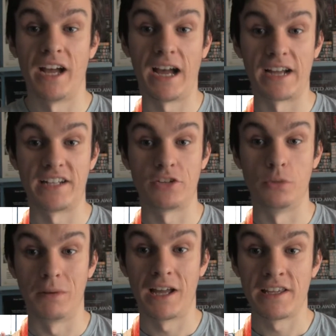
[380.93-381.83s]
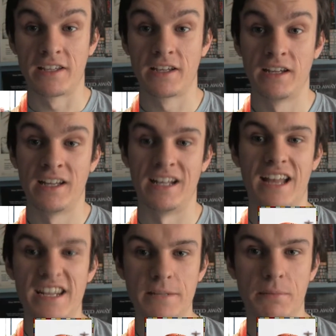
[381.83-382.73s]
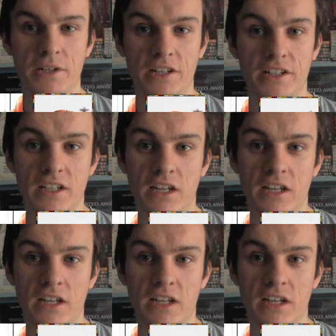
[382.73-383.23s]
I, Daniel Blake, Lady Bird,